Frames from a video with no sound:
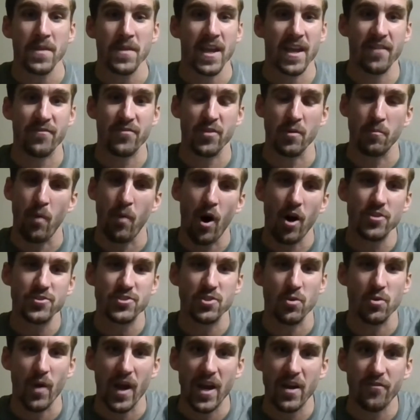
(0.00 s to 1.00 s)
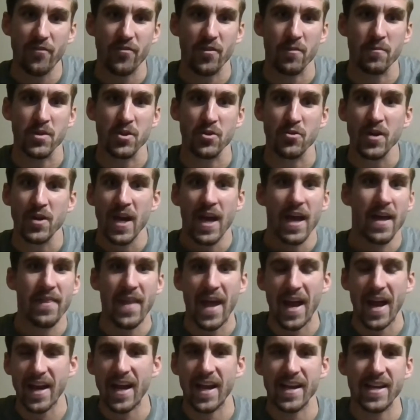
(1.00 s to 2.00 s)
if the ball's away from you and
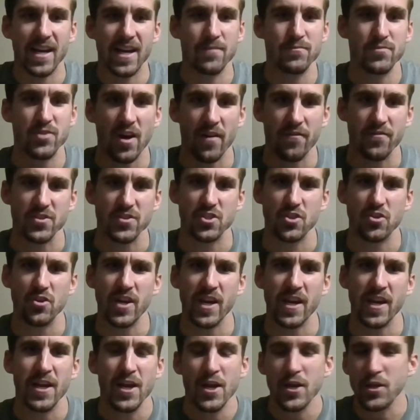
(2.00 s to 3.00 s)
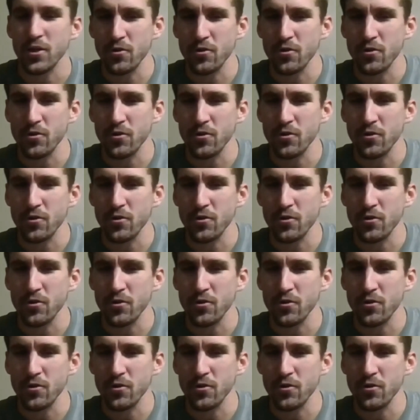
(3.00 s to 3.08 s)
that guy comes off a screen,